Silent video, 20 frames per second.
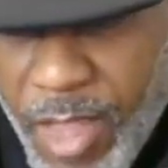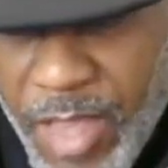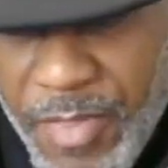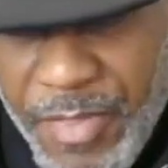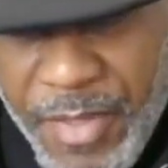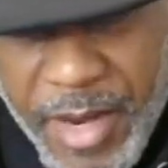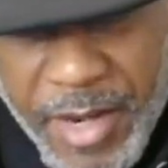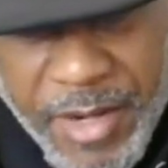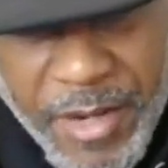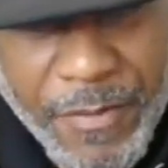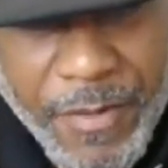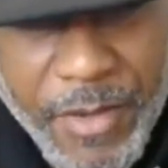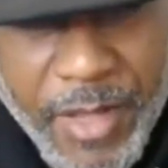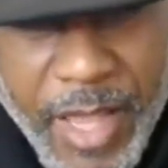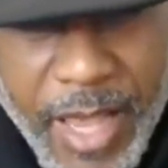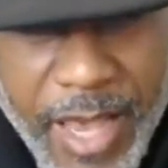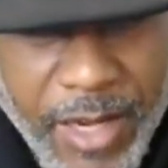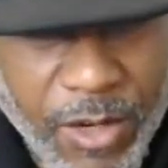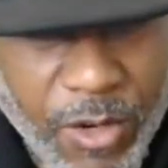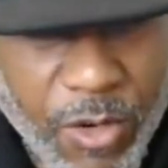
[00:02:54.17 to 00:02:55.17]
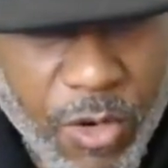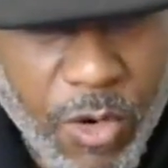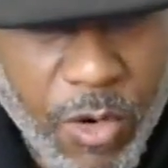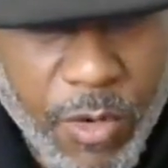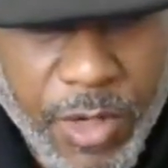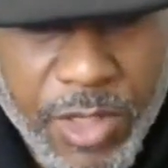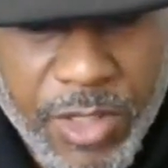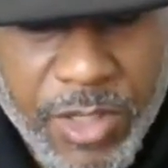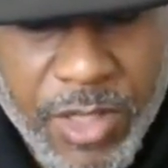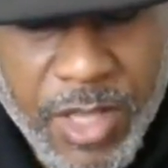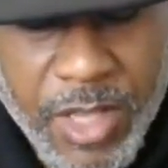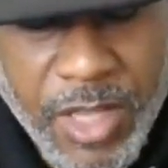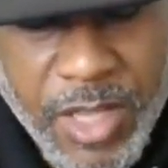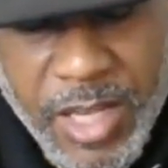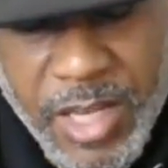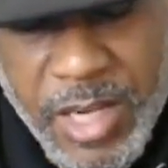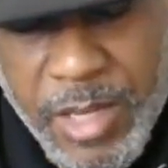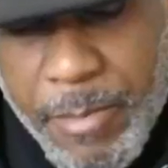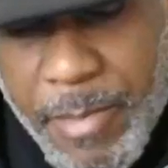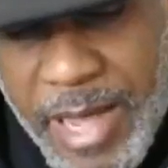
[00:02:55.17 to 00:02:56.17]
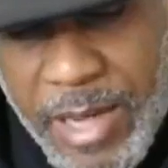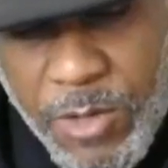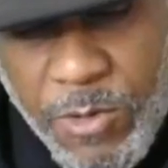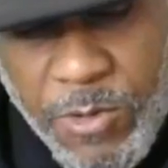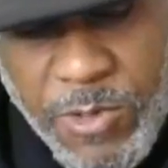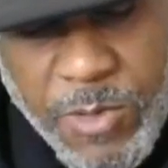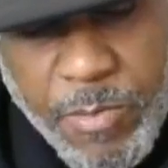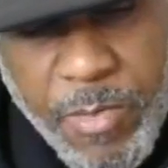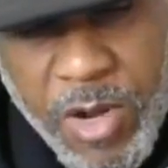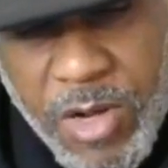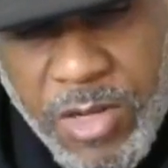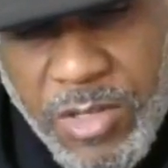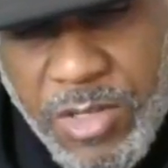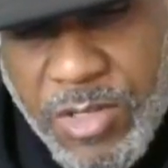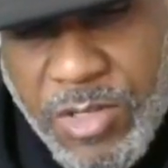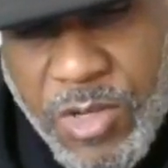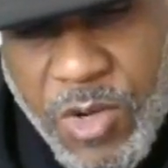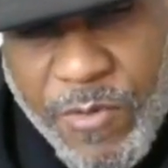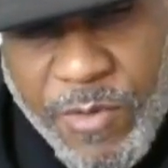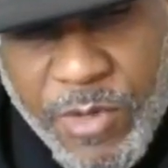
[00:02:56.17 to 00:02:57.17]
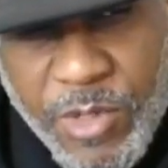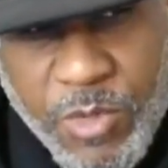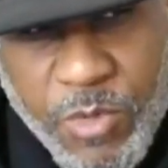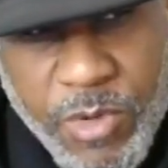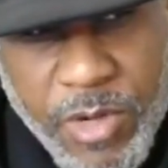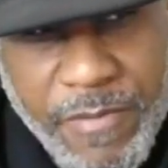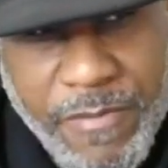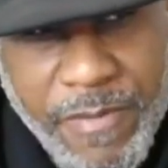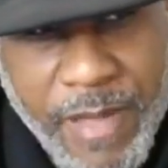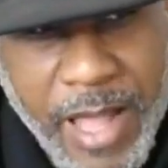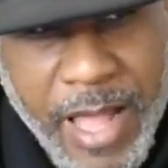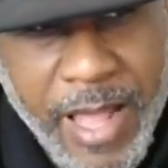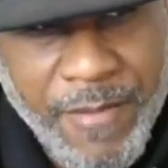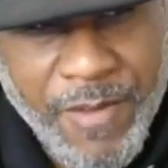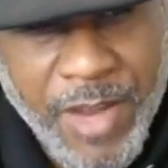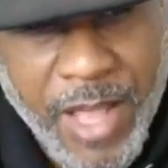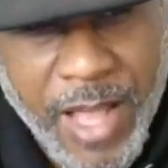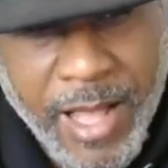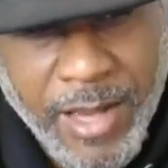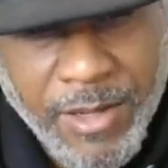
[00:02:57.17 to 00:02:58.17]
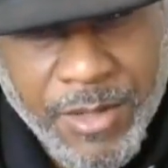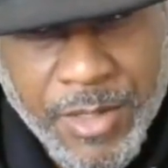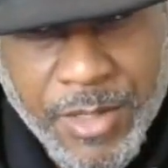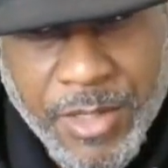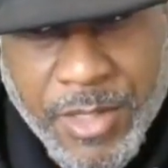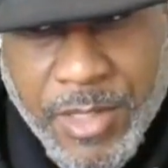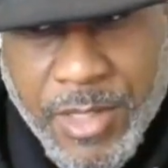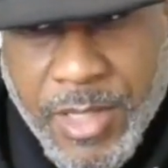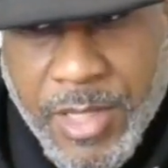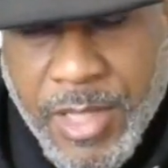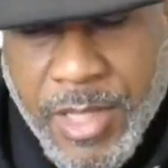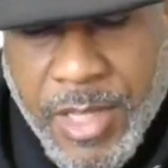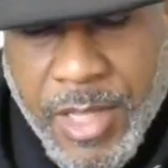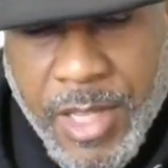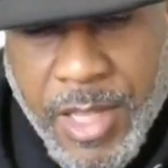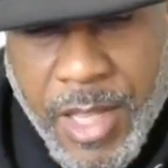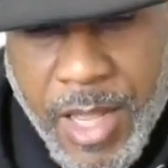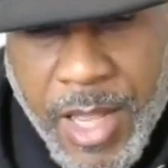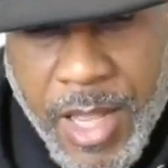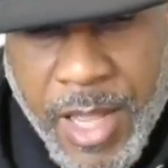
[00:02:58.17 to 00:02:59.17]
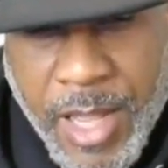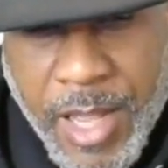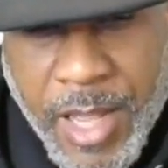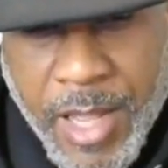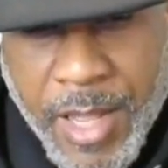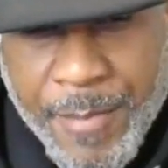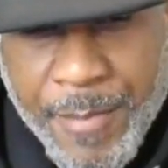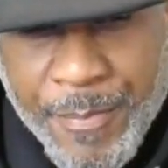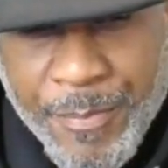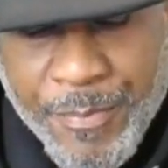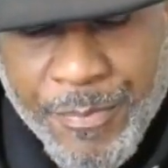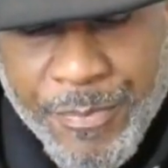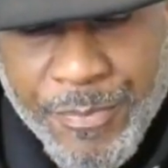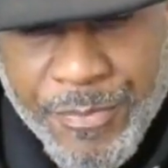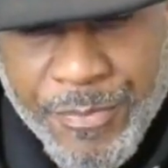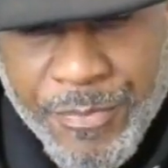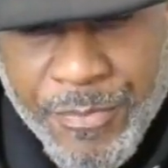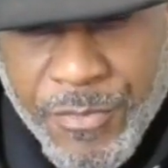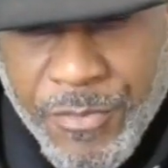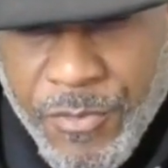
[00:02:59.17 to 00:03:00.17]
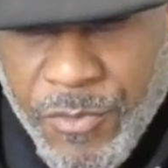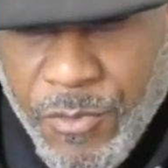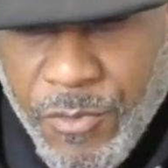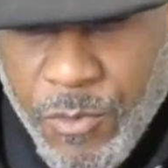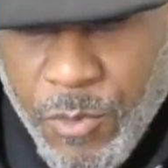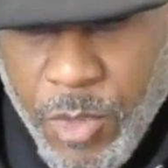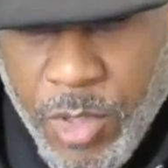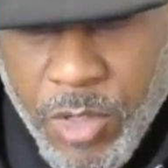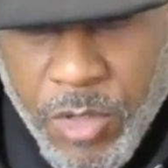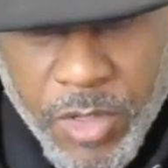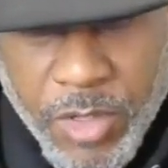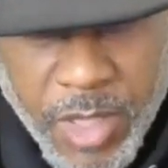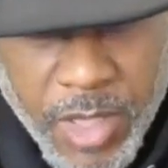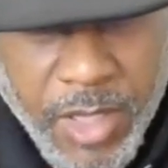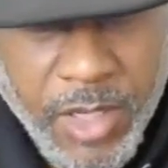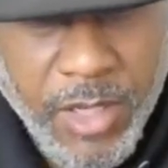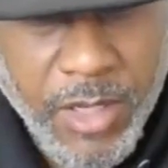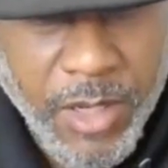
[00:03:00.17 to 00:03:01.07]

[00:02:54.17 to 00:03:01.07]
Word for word: There are different categories. Anybody who sponsors over twenty five dollars um, we'll get